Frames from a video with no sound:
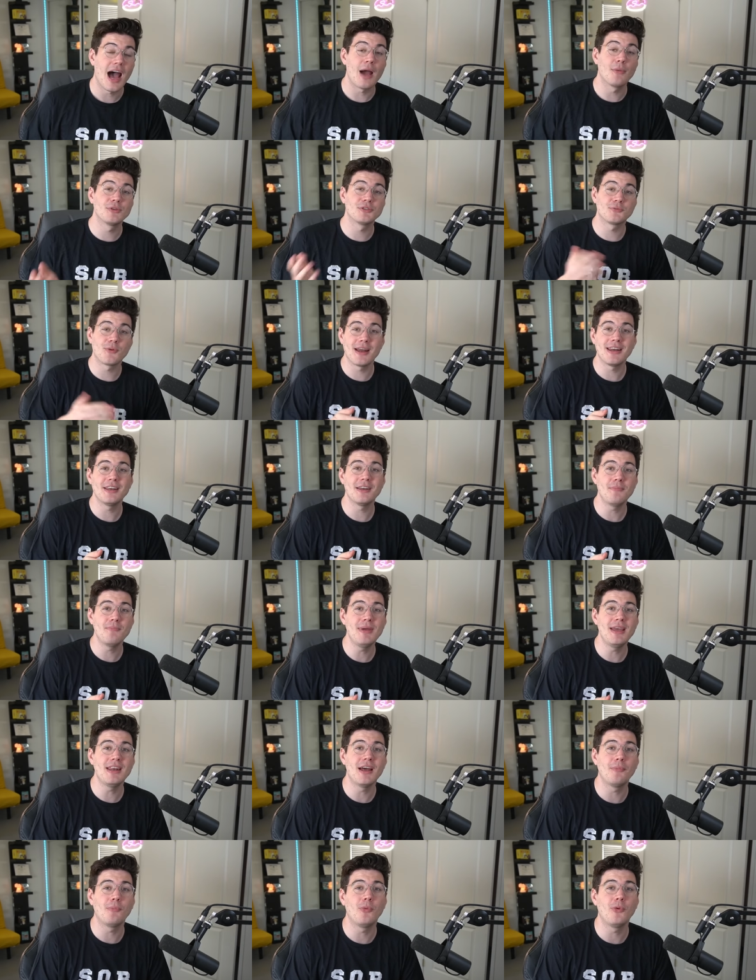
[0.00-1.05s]
I was ready to
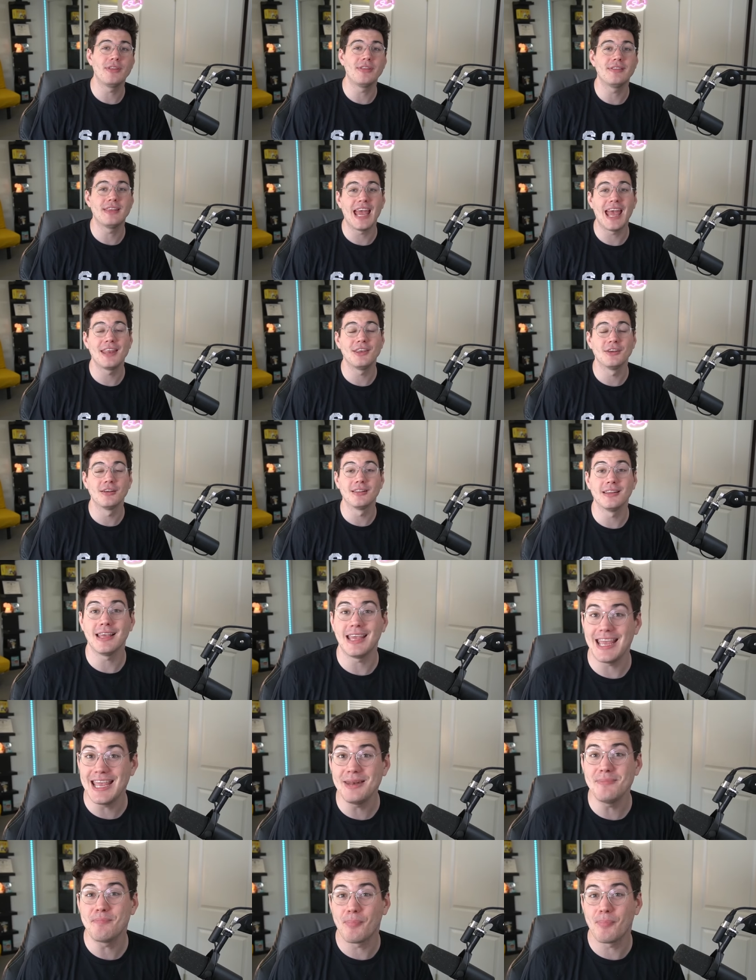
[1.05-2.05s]
meet up with Daniel in